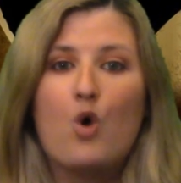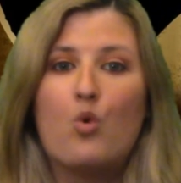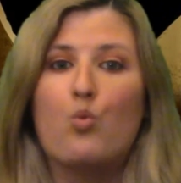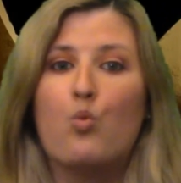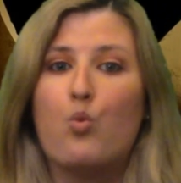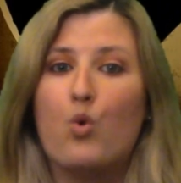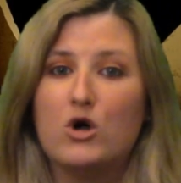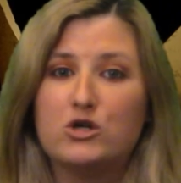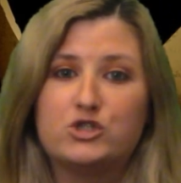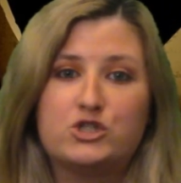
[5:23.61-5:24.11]

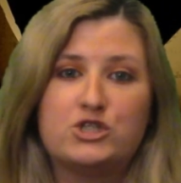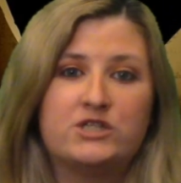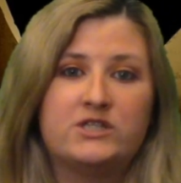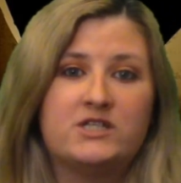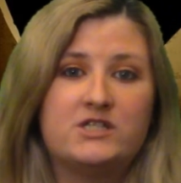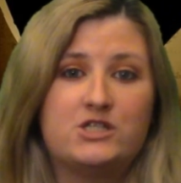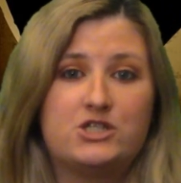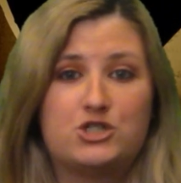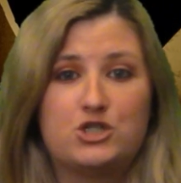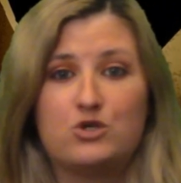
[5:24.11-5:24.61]
Watching
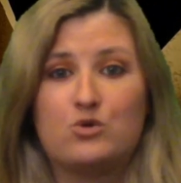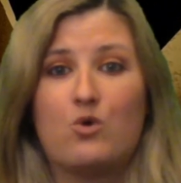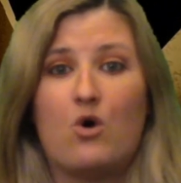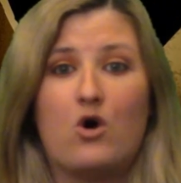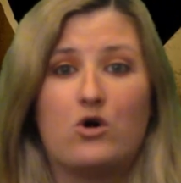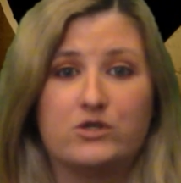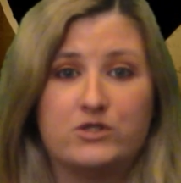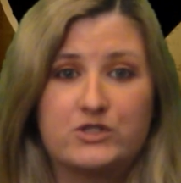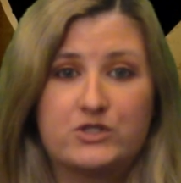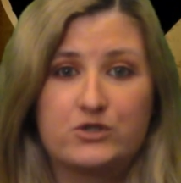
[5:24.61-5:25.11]
these two
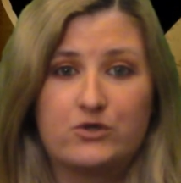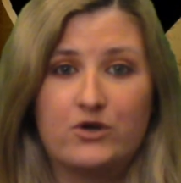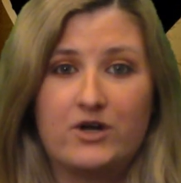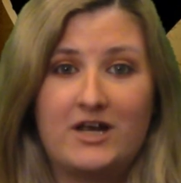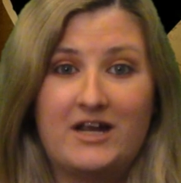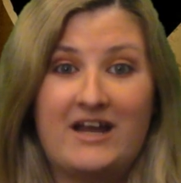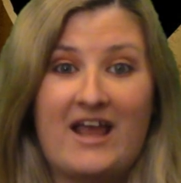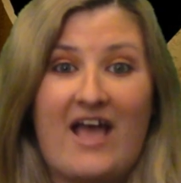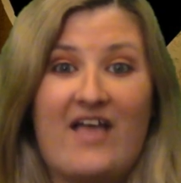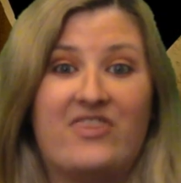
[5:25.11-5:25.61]
on
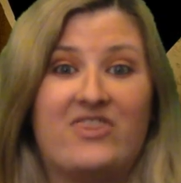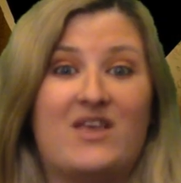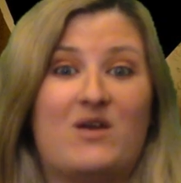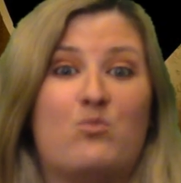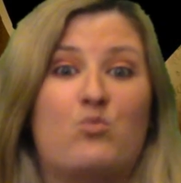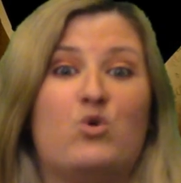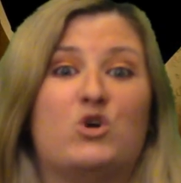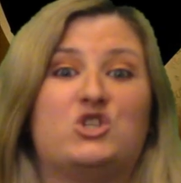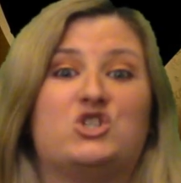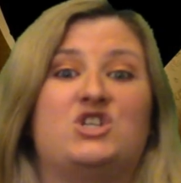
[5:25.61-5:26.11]
screen and
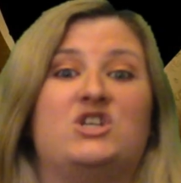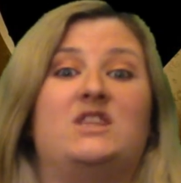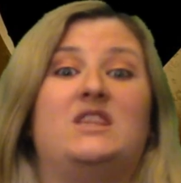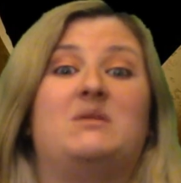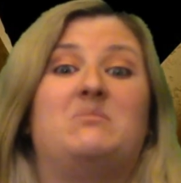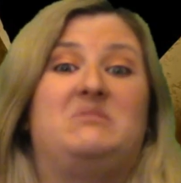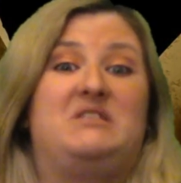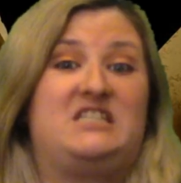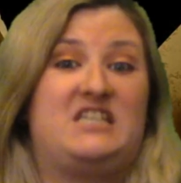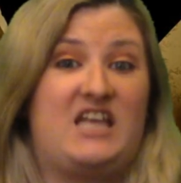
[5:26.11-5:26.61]
then watching
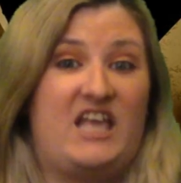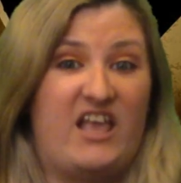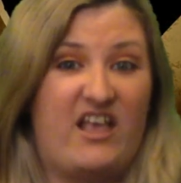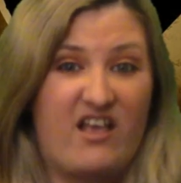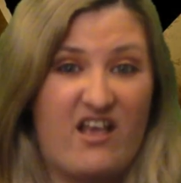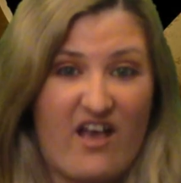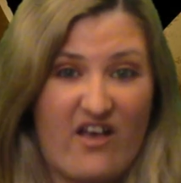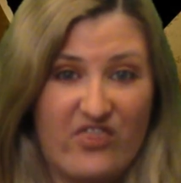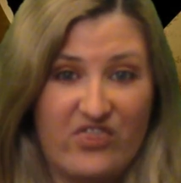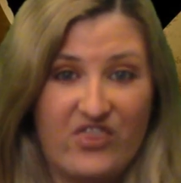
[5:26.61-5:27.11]
them
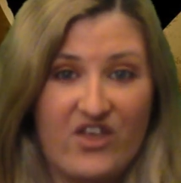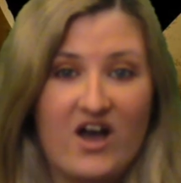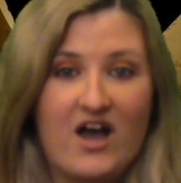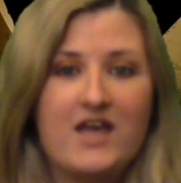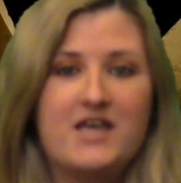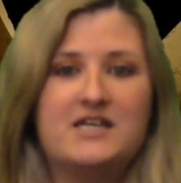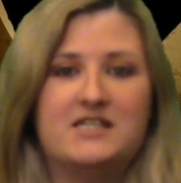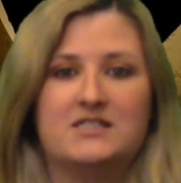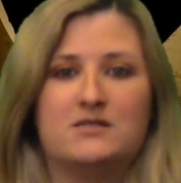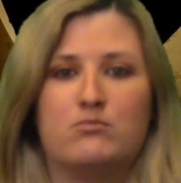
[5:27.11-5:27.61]
together
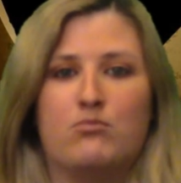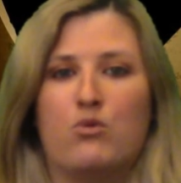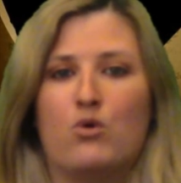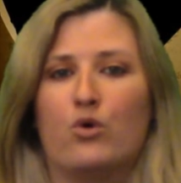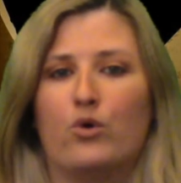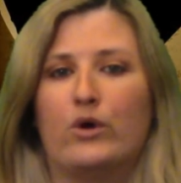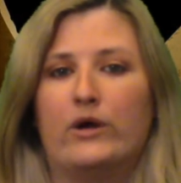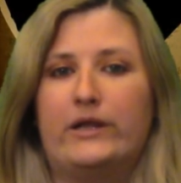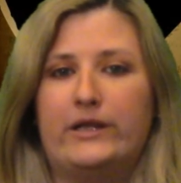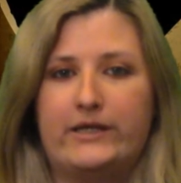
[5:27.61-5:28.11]
is
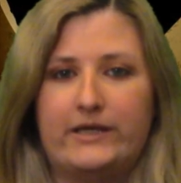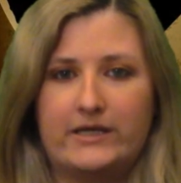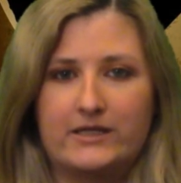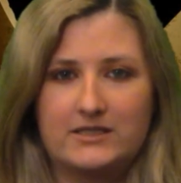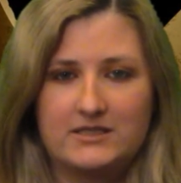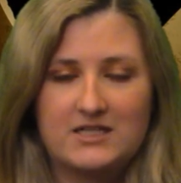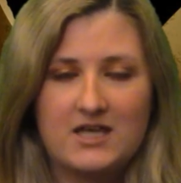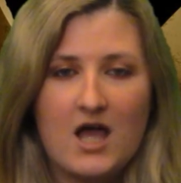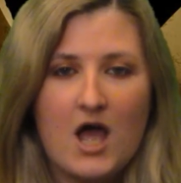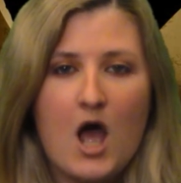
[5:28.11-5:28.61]

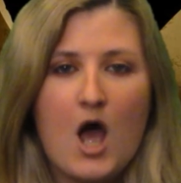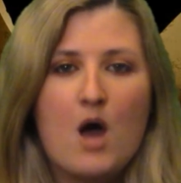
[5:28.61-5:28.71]
brilliant.